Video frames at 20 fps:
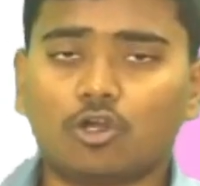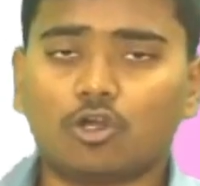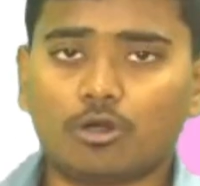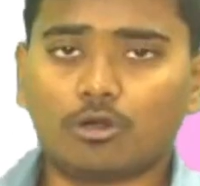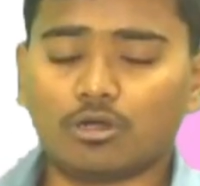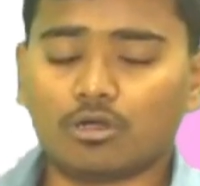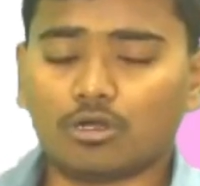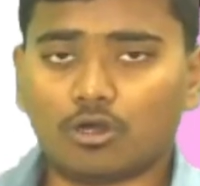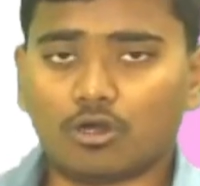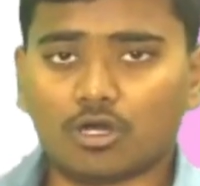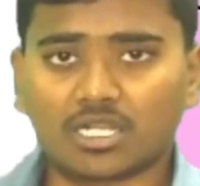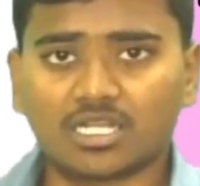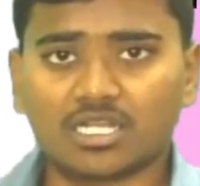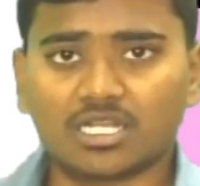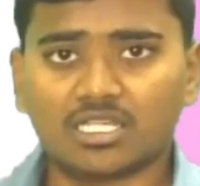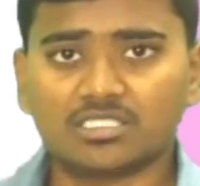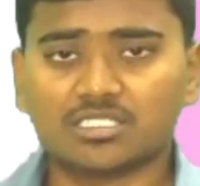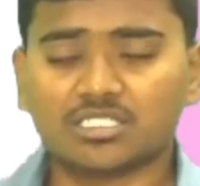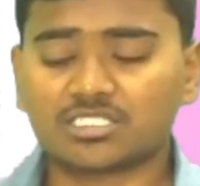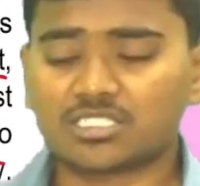
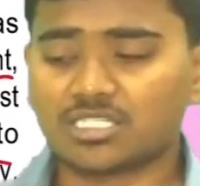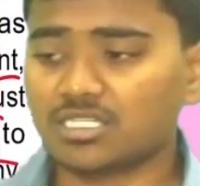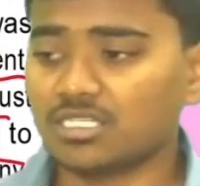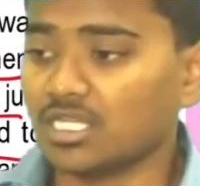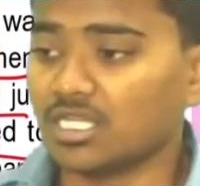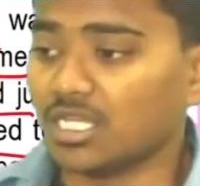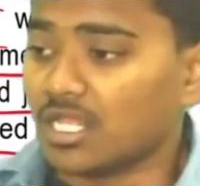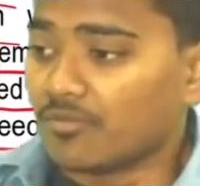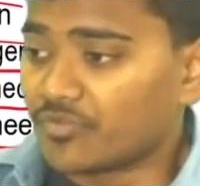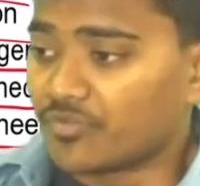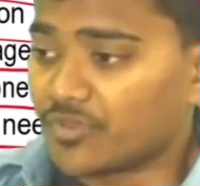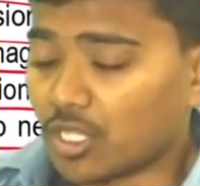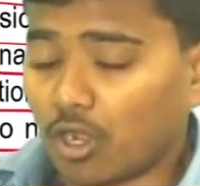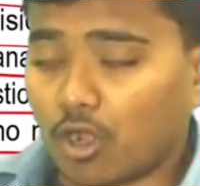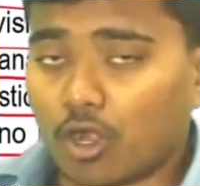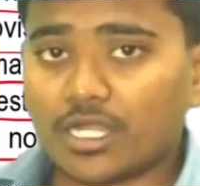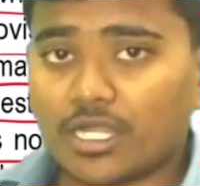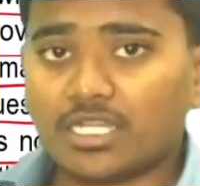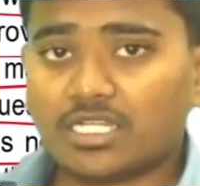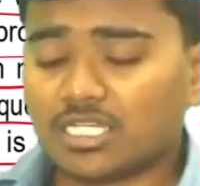organization, the
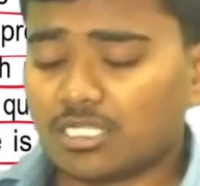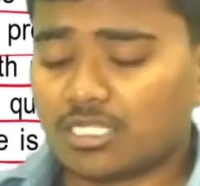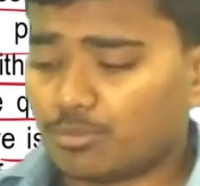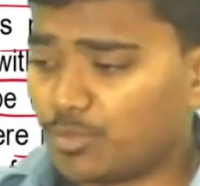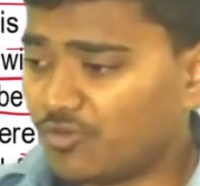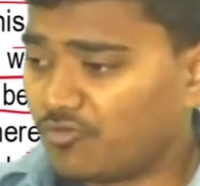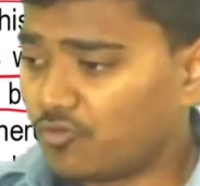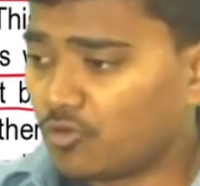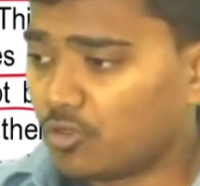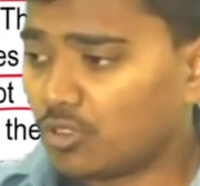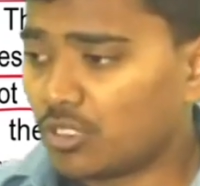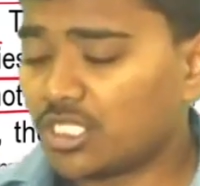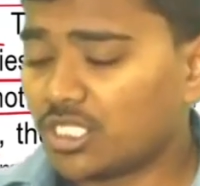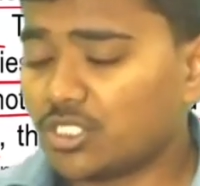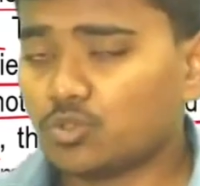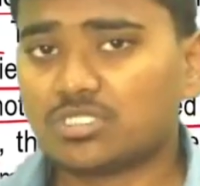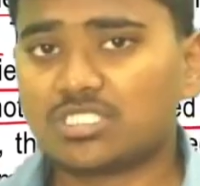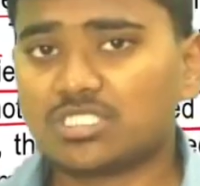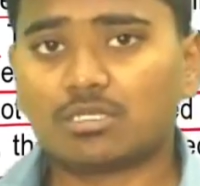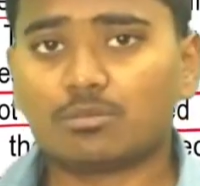auditor, before
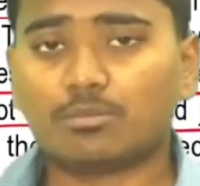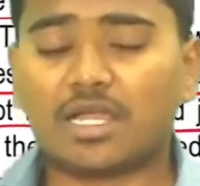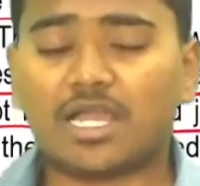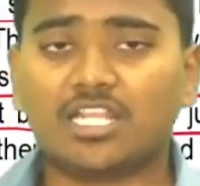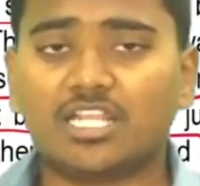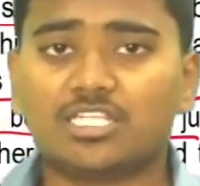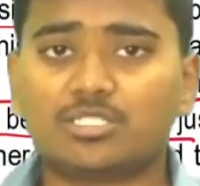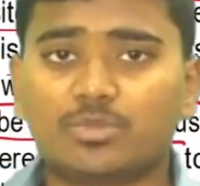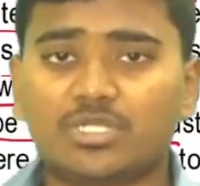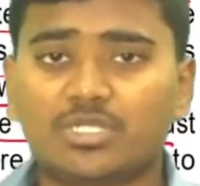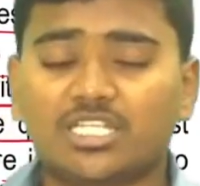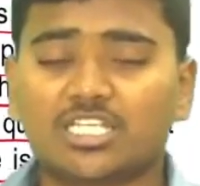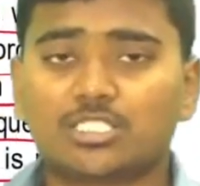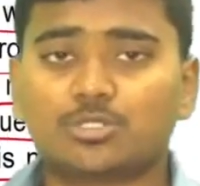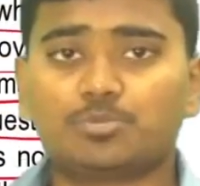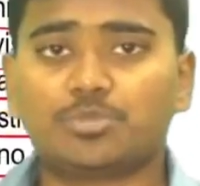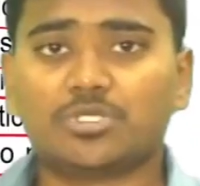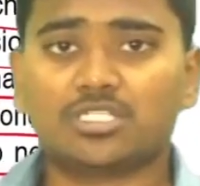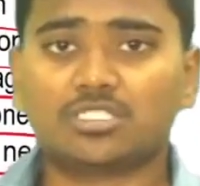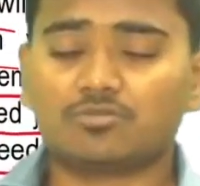using management
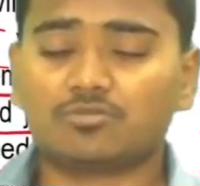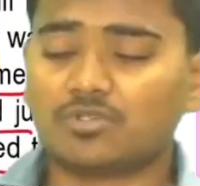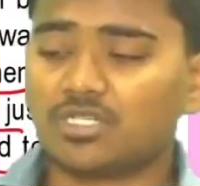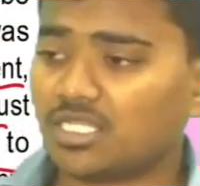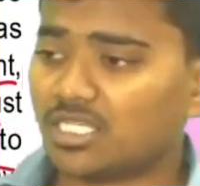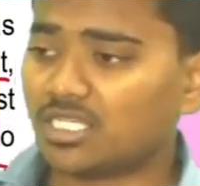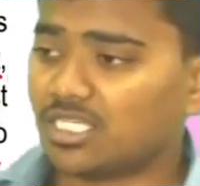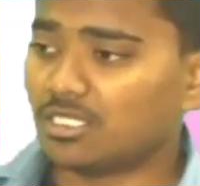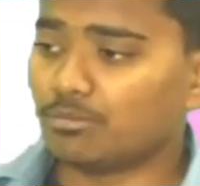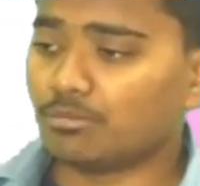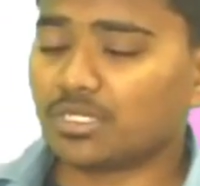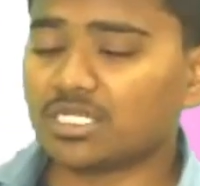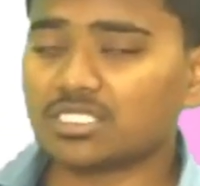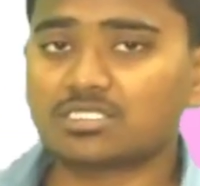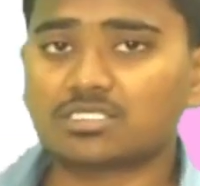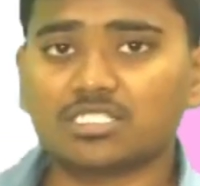expert's work, he must